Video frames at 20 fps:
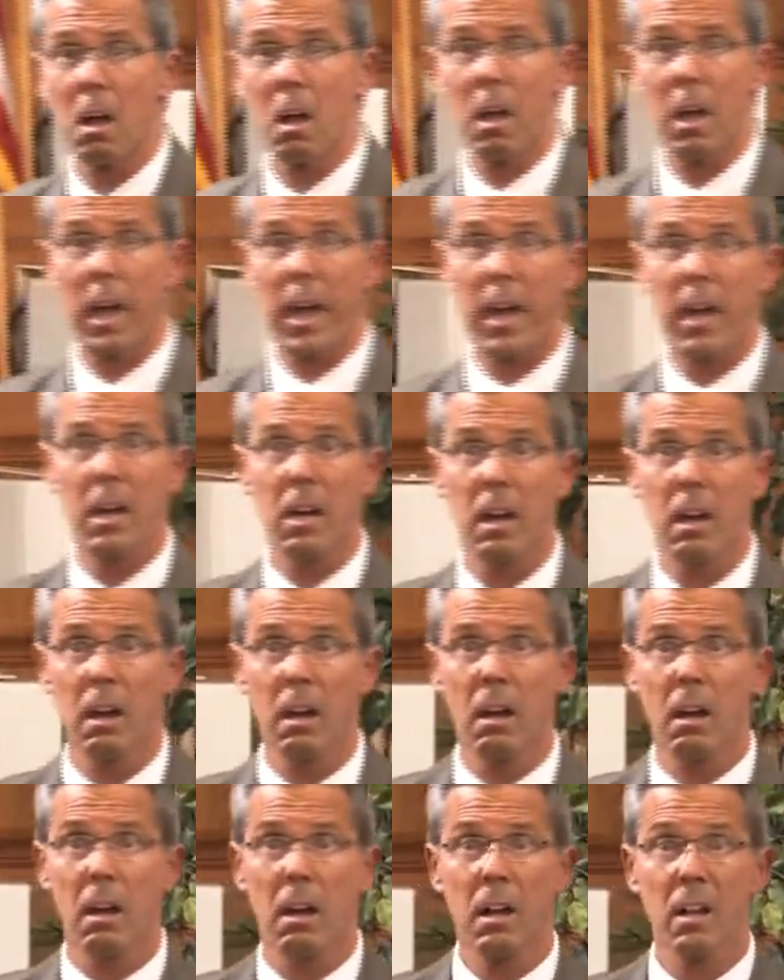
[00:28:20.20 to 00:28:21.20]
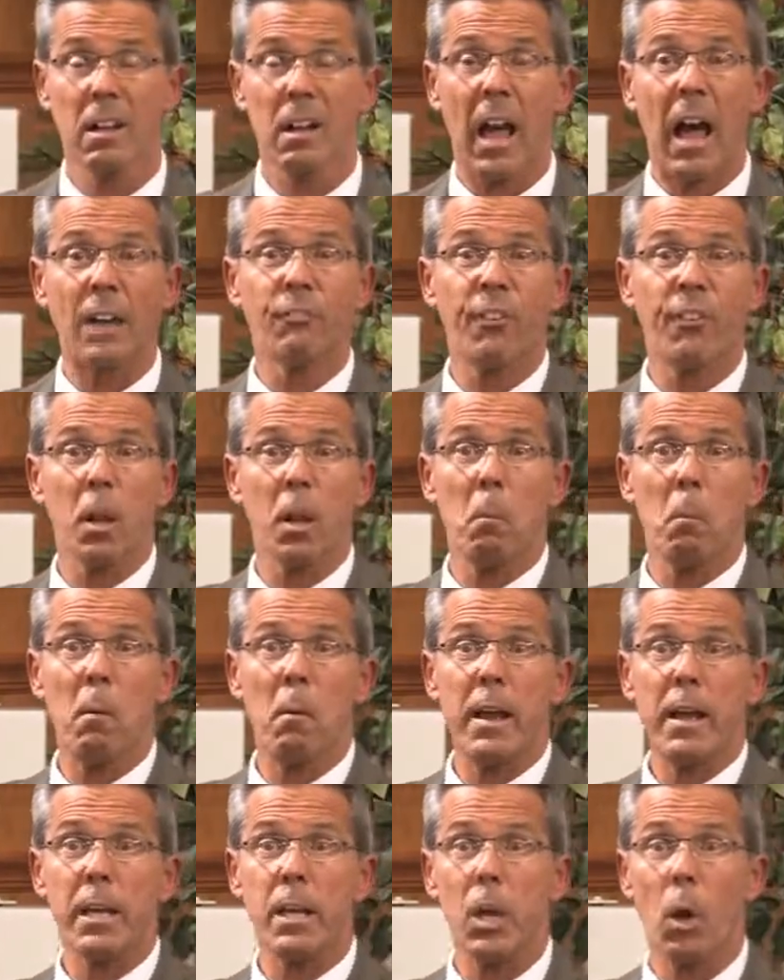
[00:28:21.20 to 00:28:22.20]
Hey, not if it'll
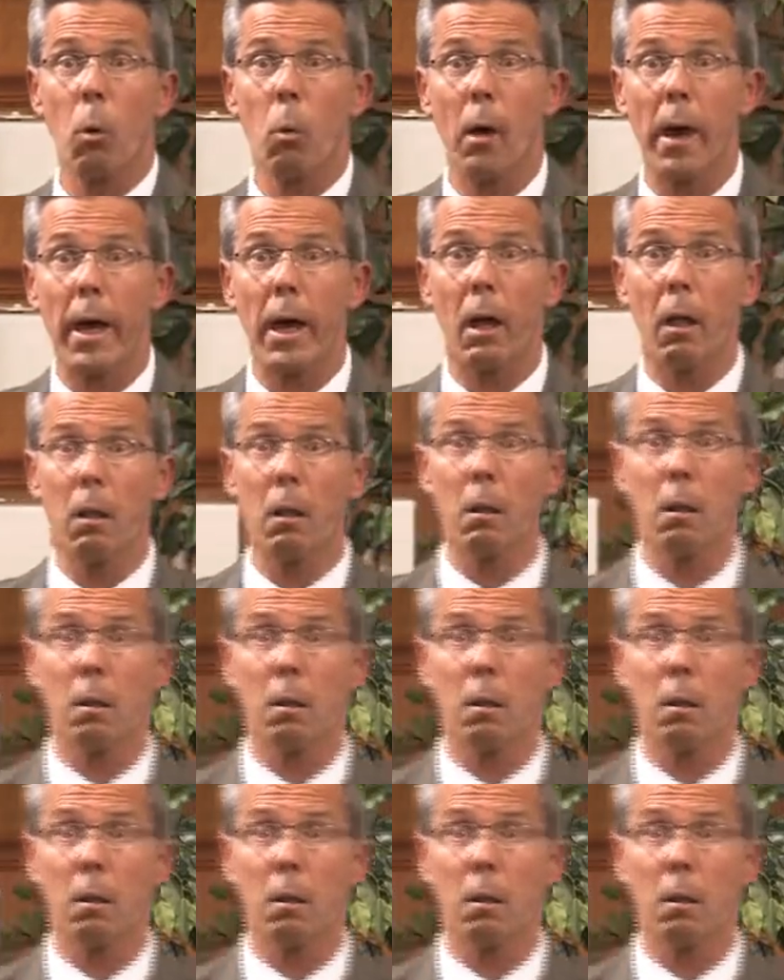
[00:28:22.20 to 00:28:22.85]
make you well.